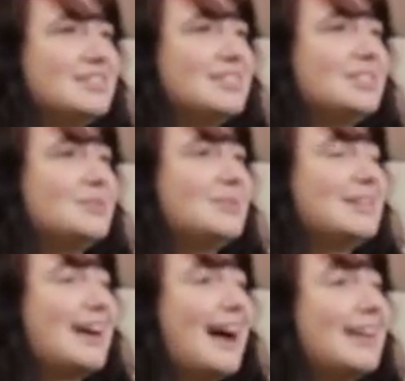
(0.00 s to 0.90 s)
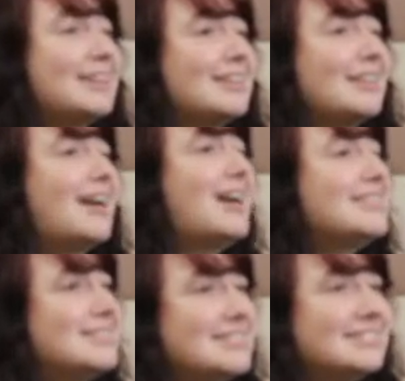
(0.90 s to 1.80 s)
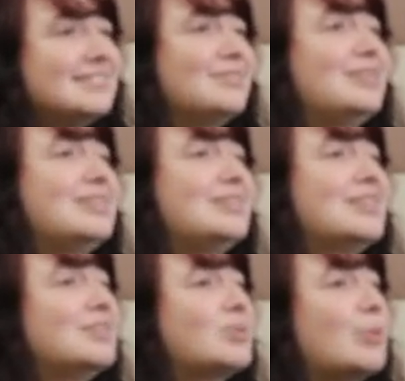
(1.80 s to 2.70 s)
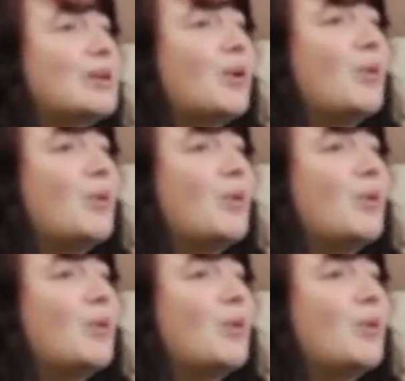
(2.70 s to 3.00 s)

You and I, us, living and growing